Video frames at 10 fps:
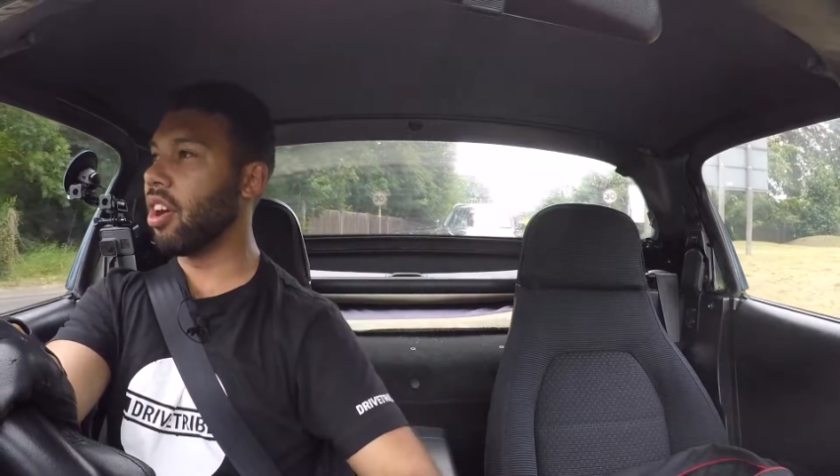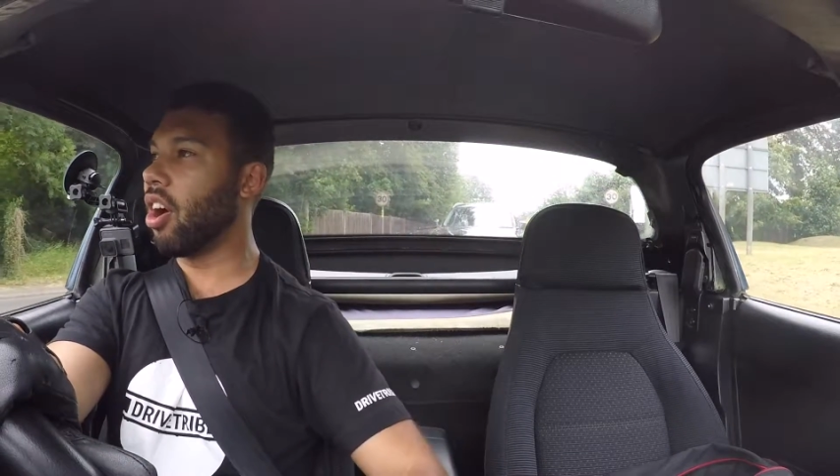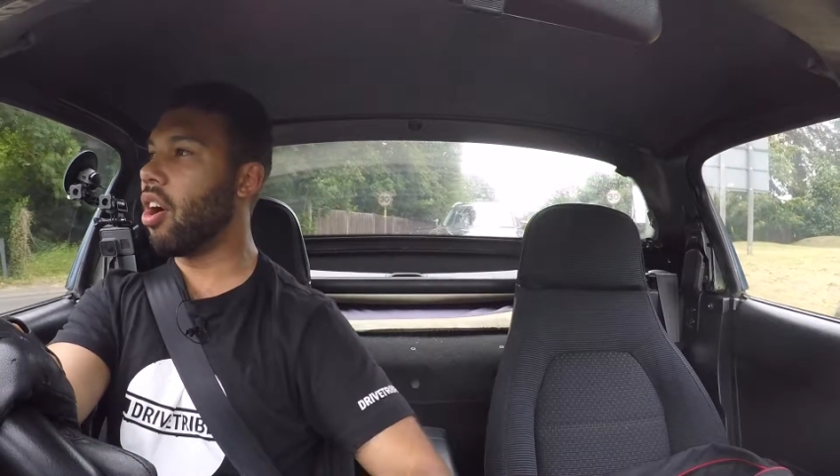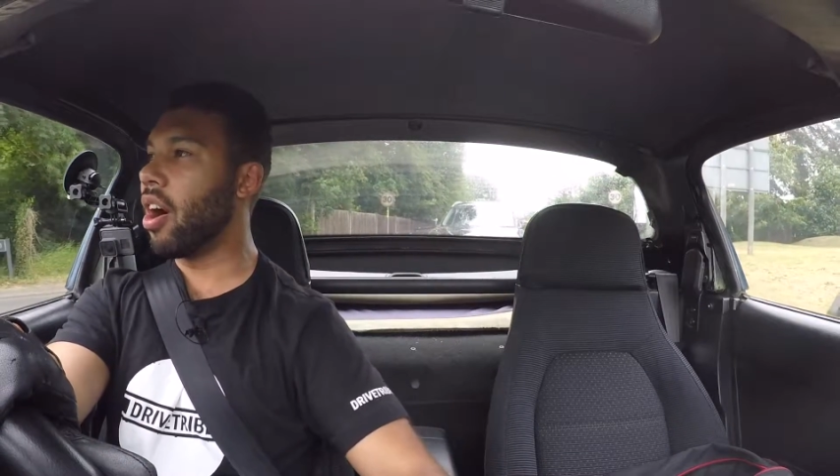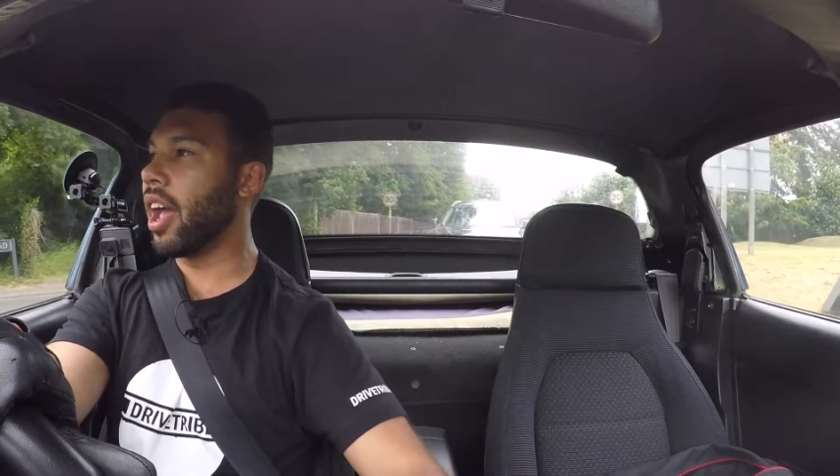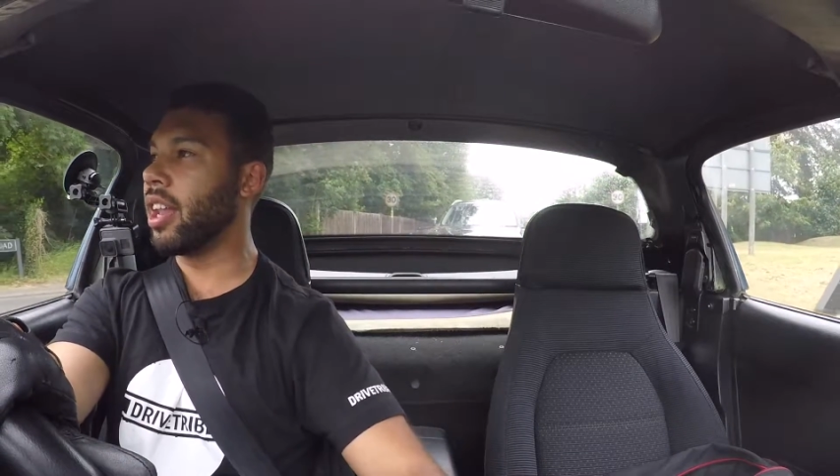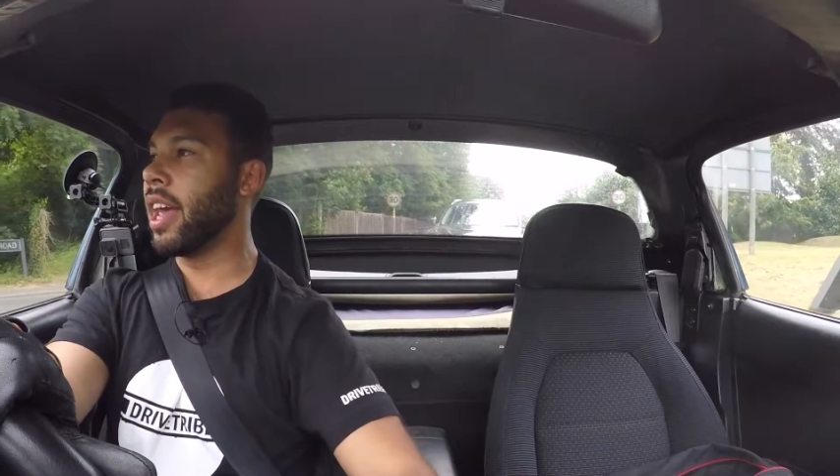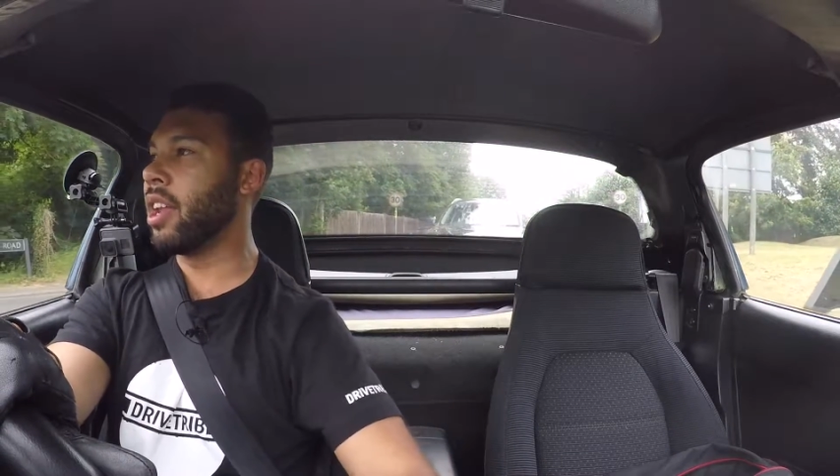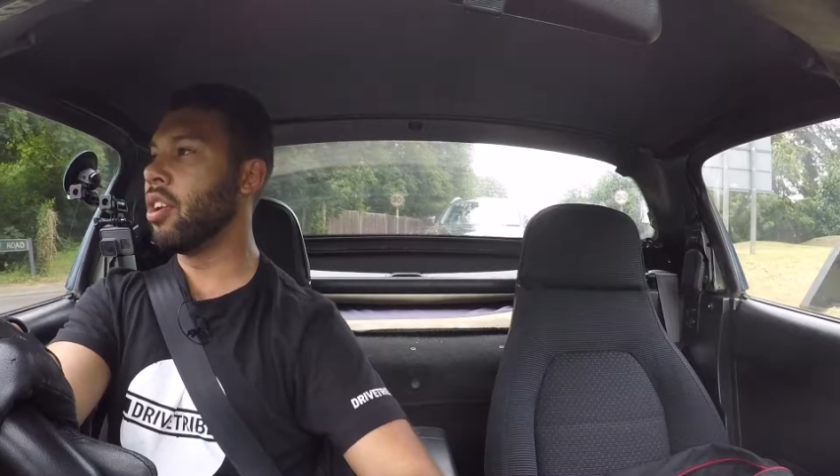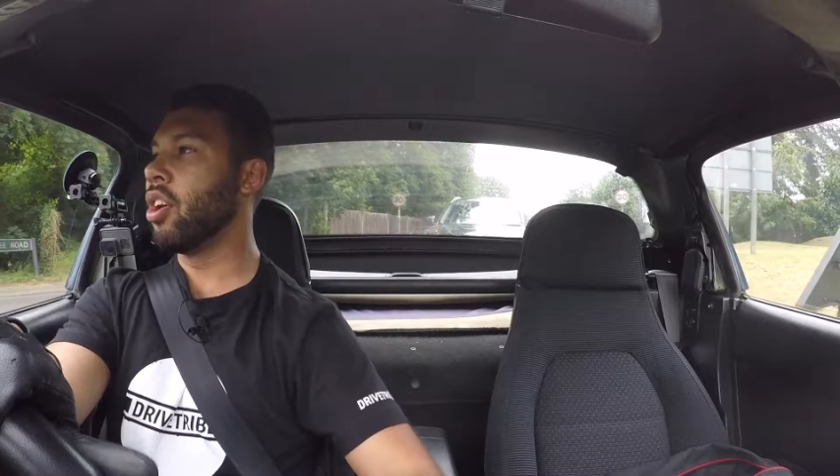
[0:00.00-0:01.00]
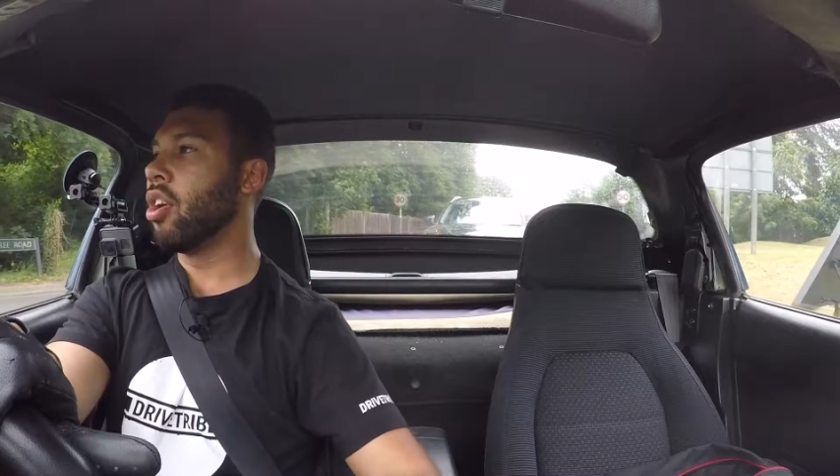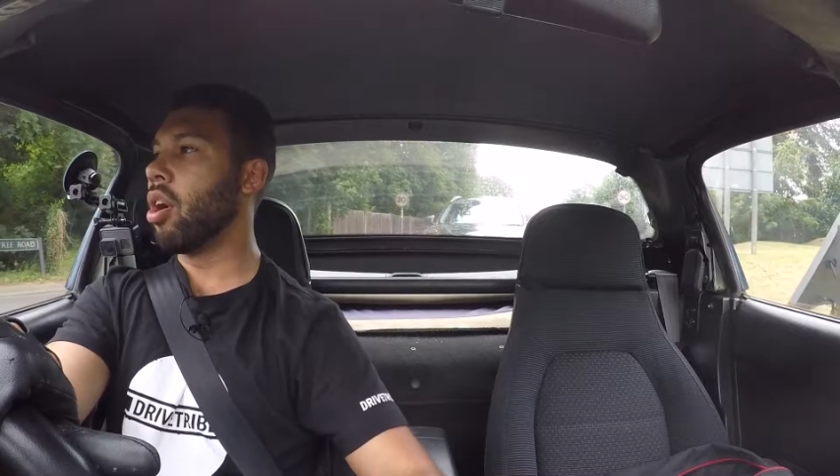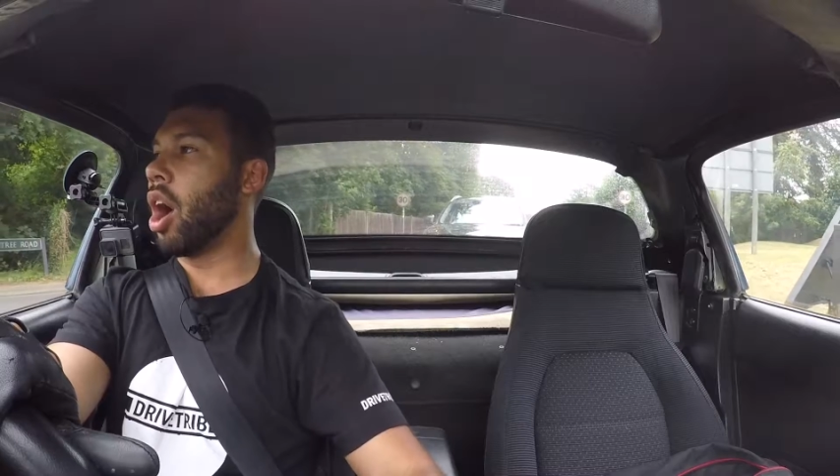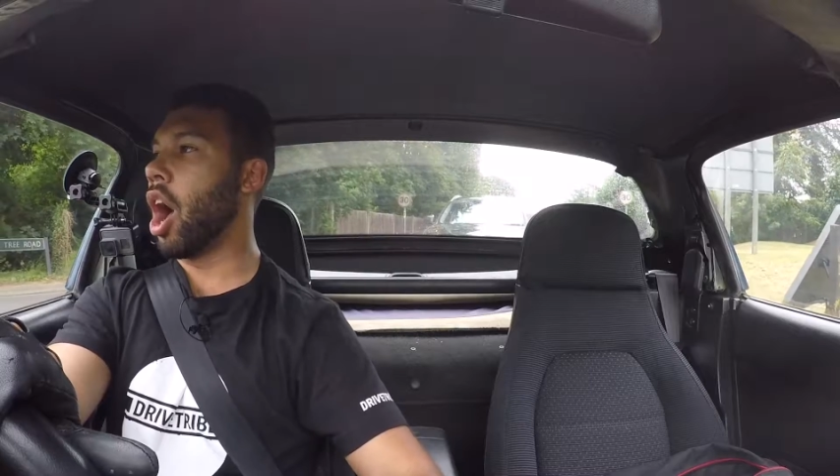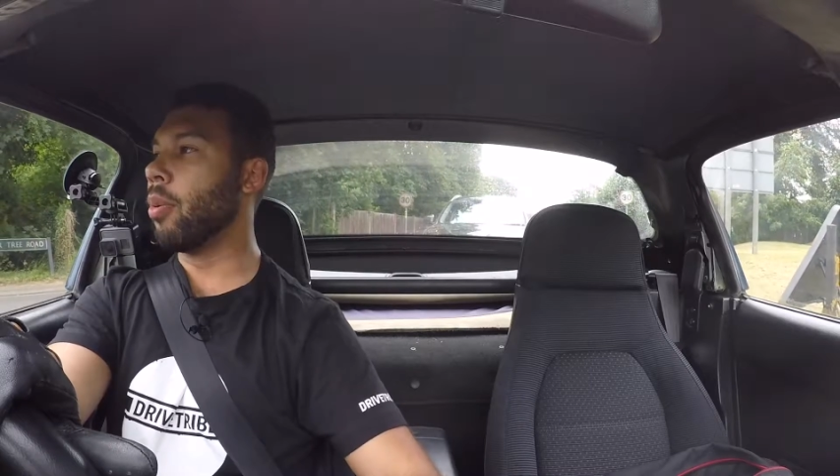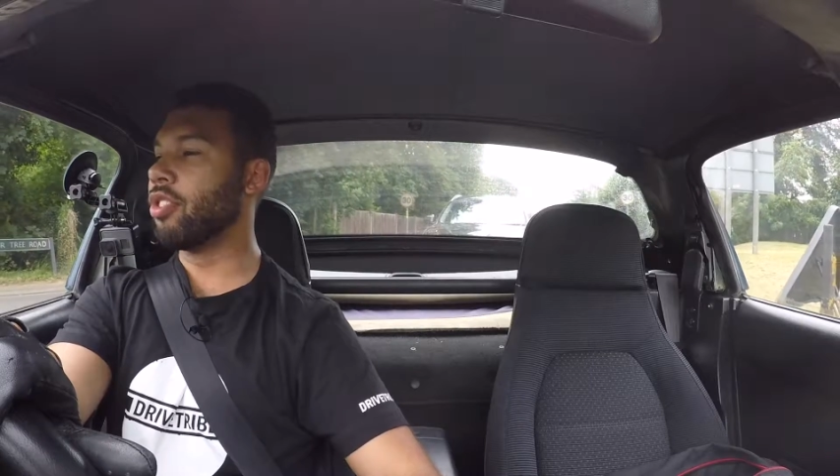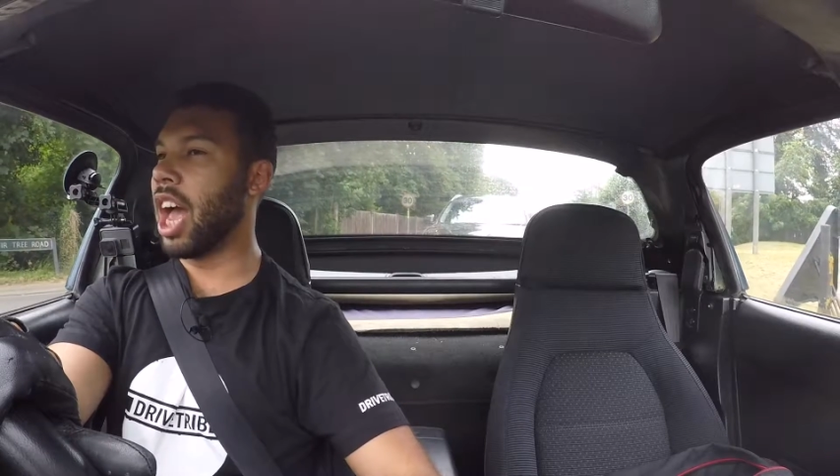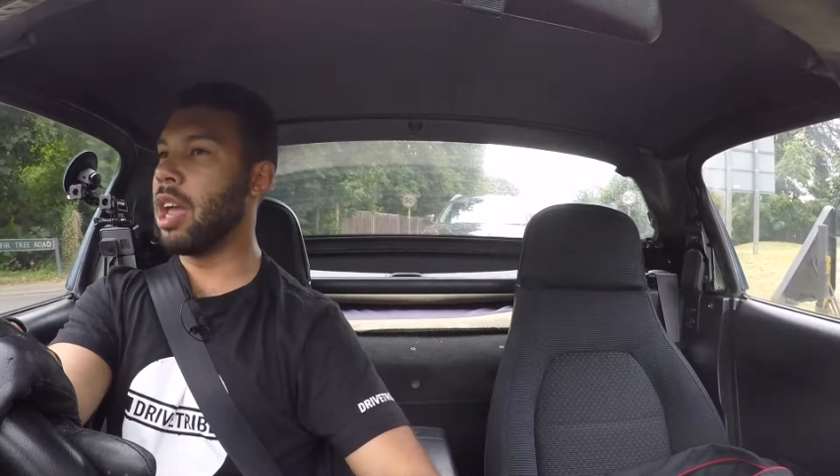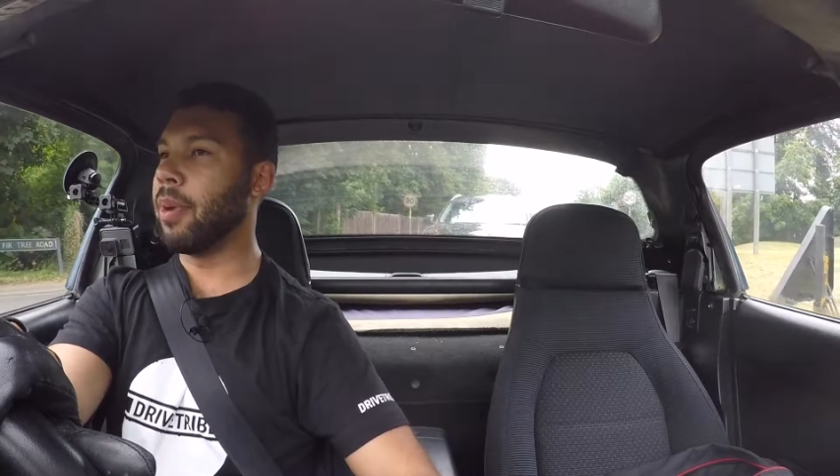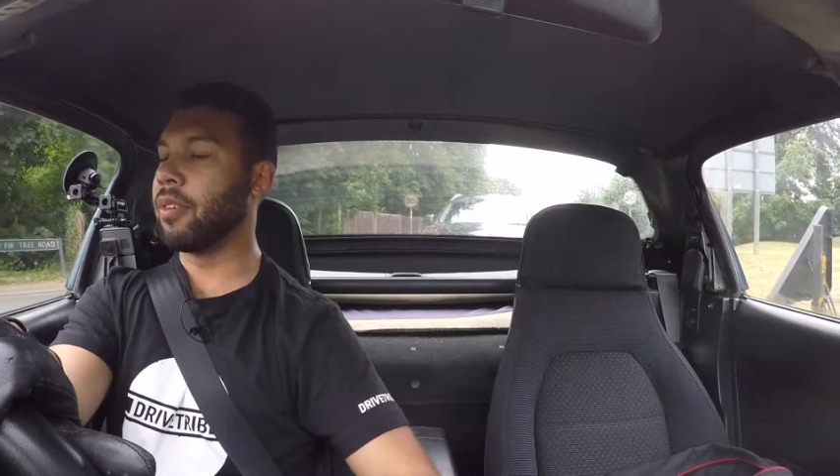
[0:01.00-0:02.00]
higher than I was
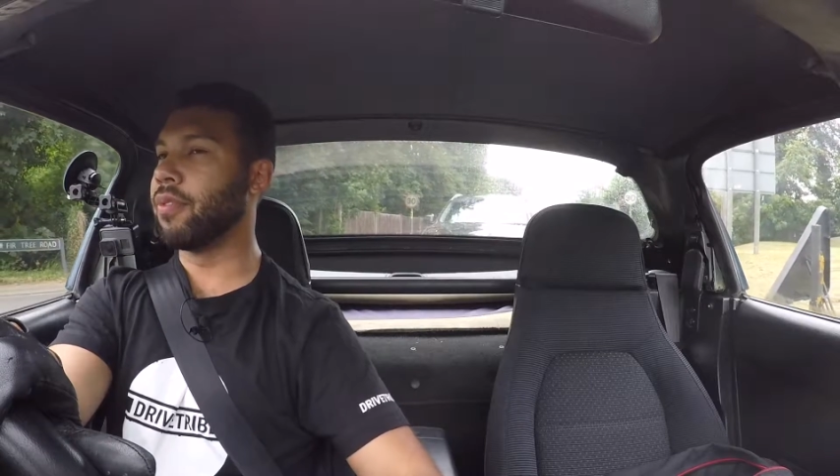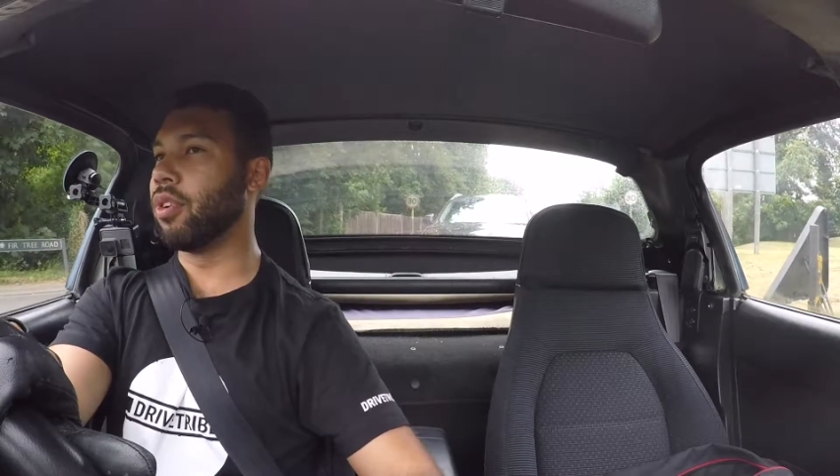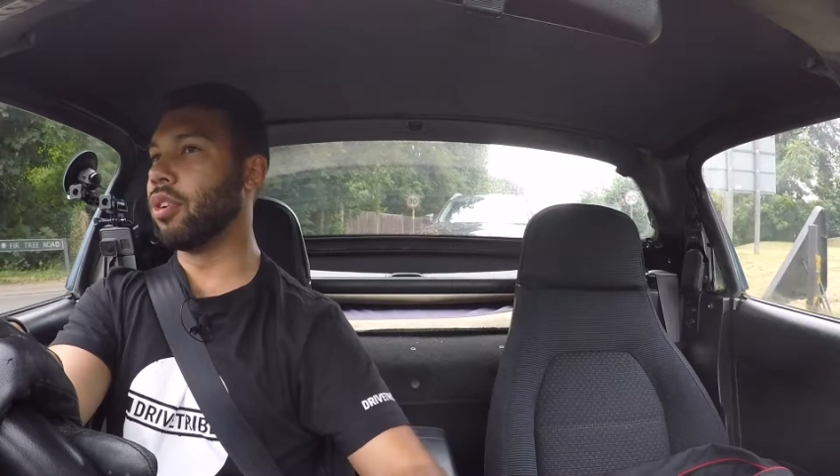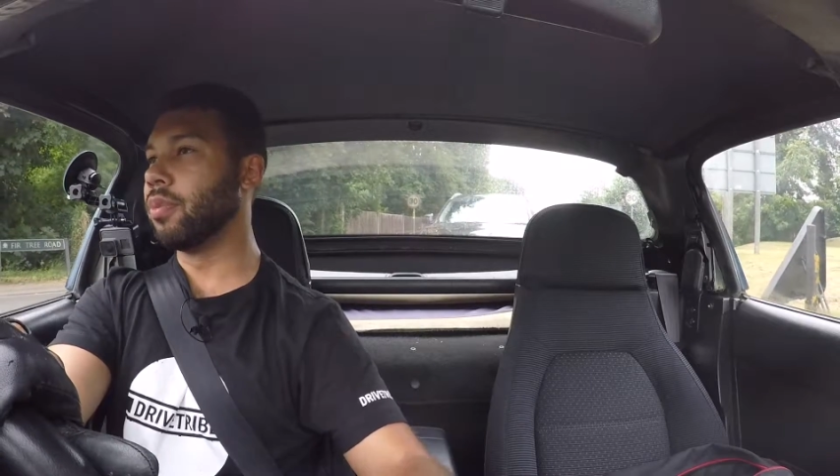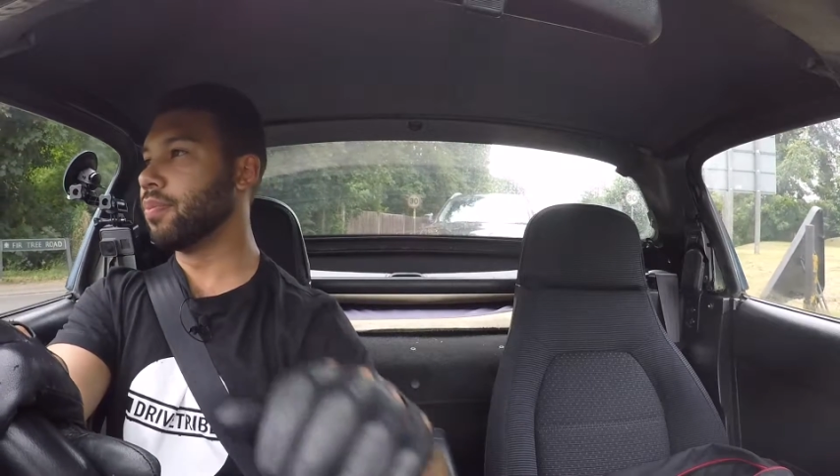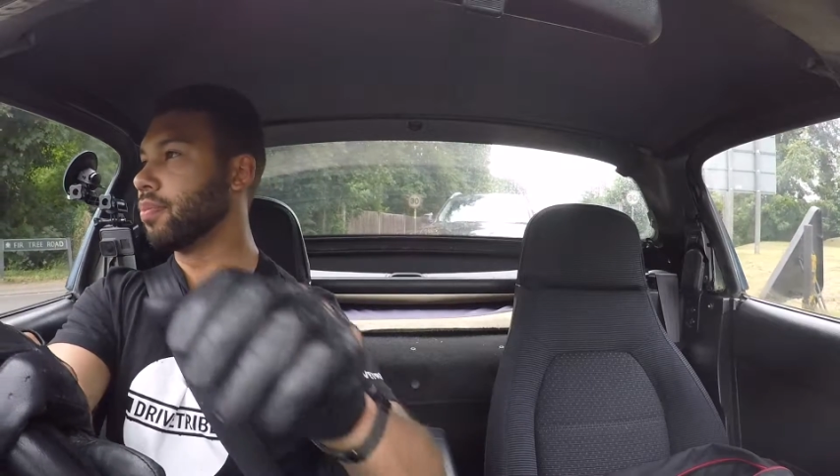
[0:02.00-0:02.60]
aiming for.